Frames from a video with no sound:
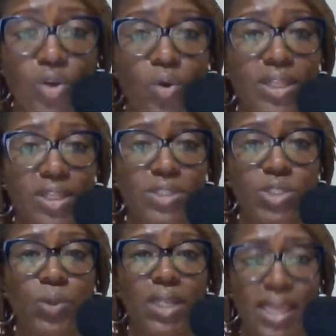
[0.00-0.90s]
You're going there
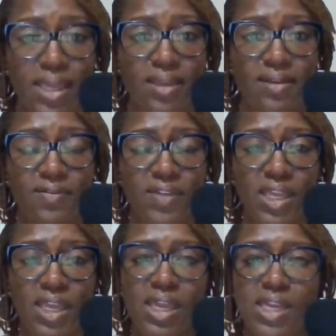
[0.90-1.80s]
to live.
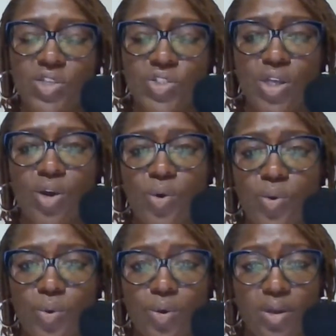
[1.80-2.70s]

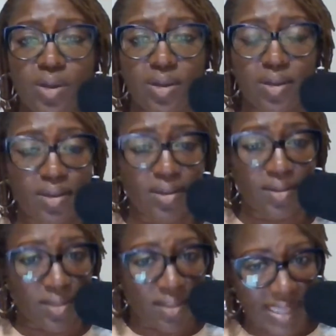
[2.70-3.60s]
So
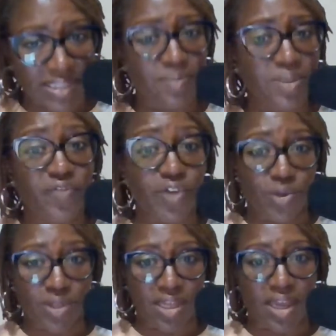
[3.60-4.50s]
that's something for
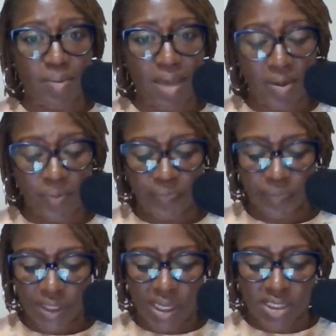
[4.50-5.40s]
you to think about.
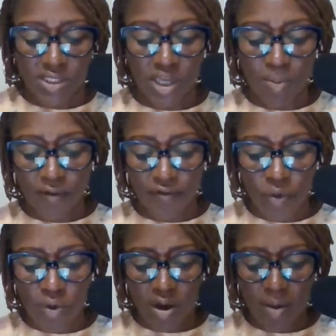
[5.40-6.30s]
So number
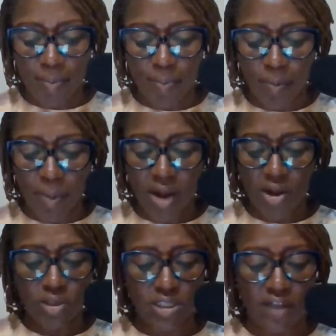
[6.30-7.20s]
four, prepare
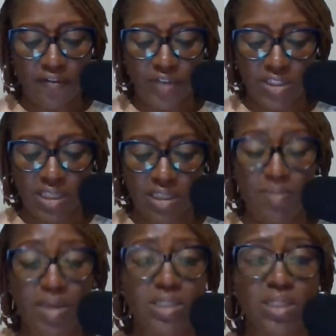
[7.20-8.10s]
yourself physically,
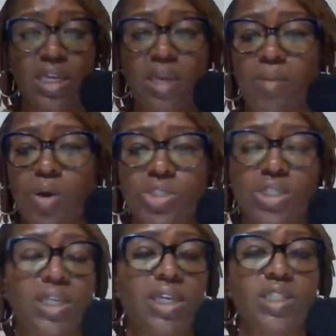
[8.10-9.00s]
mentally,
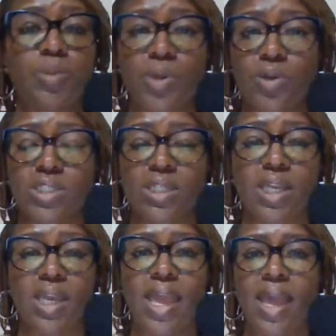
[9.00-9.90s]
emotionally,
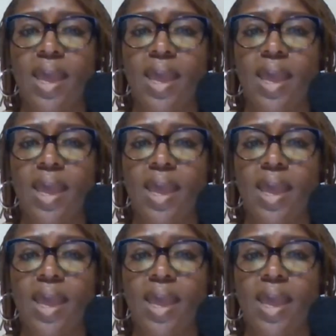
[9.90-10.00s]
spiritually.